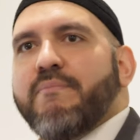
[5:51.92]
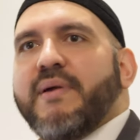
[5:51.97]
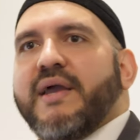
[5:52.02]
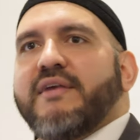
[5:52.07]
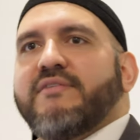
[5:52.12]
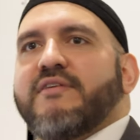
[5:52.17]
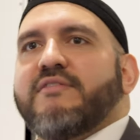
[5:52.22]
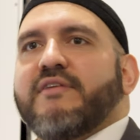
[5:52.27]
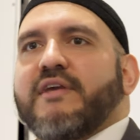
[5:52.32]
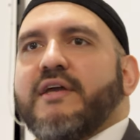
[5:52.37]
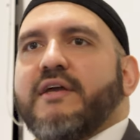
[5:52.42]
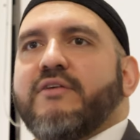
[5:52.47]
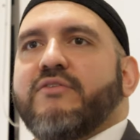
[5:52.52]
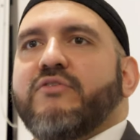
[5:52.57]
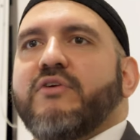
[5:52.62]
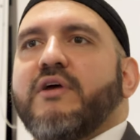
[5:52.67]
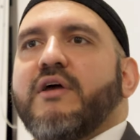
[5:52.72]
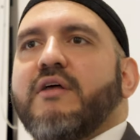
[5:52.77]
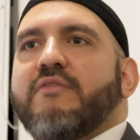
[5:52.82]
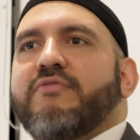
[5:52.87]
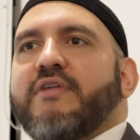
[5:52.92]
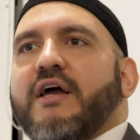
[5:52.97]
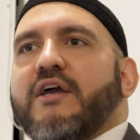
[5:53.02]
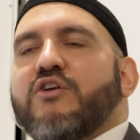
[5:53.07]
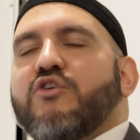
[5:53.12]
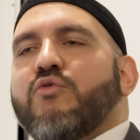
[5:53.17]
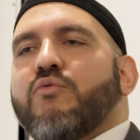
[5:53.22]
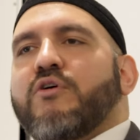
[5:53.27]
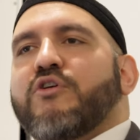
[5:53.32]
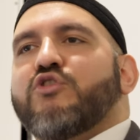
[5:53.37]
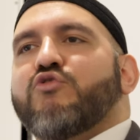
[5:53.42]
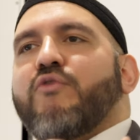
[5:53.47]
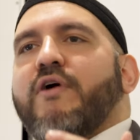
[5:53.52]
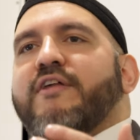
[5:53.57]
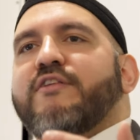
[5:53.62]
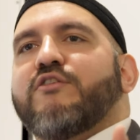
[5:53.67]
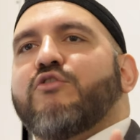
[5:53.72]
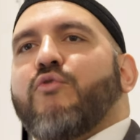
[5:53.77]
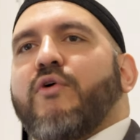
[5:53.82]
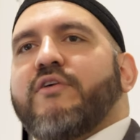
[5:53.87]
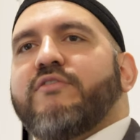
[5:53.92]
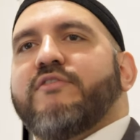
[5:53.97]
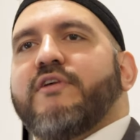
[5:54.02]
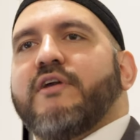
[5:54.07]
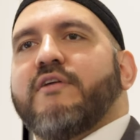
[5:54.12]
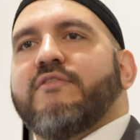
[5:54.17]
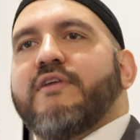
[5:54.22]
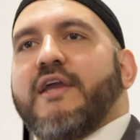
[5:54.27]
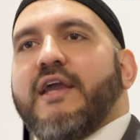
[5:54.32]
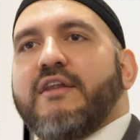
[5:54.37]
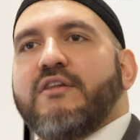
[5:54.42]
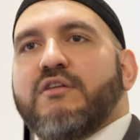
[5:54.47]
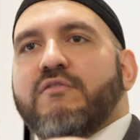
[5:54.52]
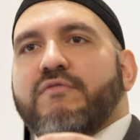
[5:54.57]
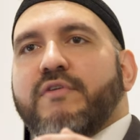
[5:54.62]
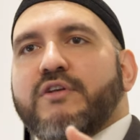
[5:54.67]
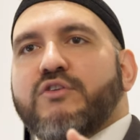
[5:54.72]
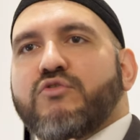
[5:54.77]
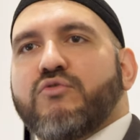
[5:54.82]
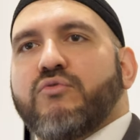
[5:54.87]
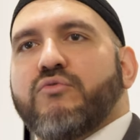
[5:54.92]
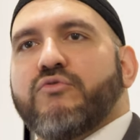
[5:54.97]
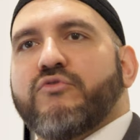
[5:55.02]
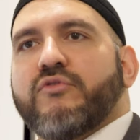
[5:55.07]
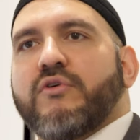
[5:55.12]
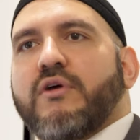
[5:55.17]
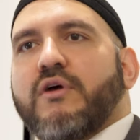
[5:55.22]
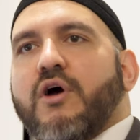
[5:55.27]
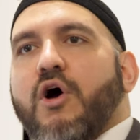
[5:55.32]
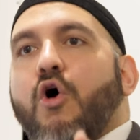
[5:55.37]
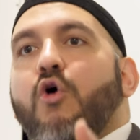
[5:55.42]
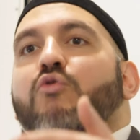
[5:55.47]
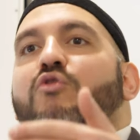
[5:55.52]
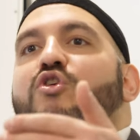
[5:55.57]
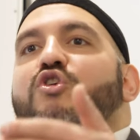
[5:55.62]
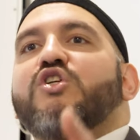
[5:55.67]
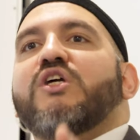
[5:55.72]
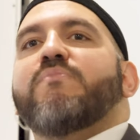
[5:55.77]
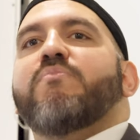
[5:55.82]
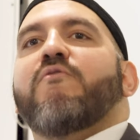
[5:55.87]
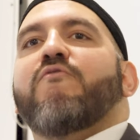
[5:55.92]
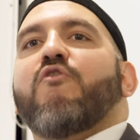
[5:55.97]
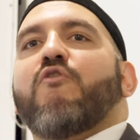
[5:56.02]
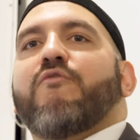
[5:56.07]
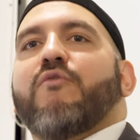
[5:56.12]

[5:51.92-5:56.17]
basis is that you are transgressing the individual's ownership of,